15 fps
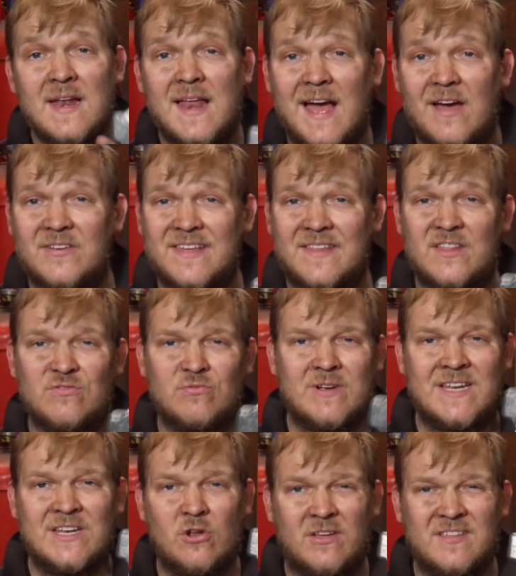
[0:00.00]
how to get this
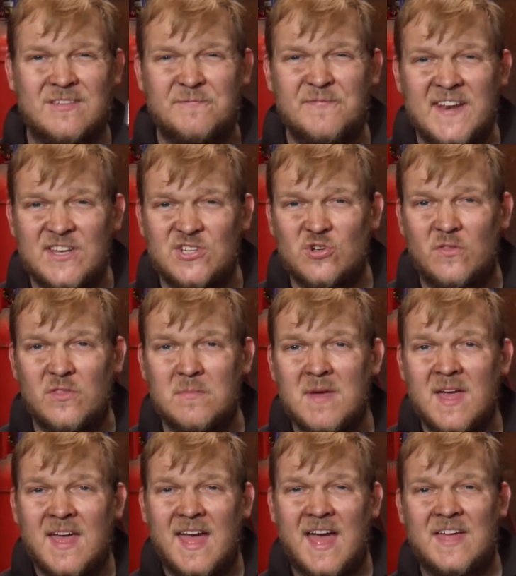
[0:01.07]
really nice finish on them,
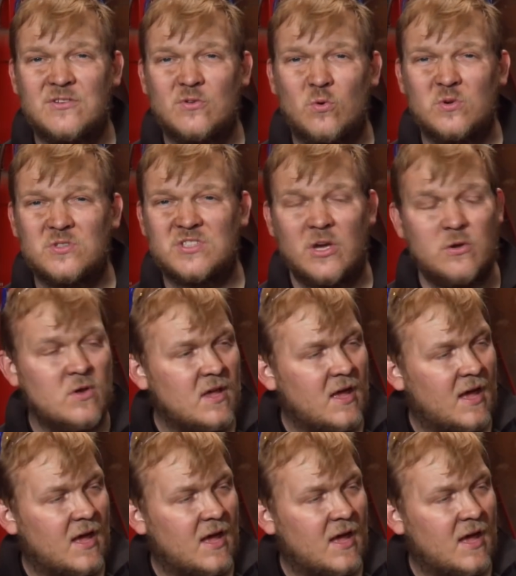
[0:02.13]
and also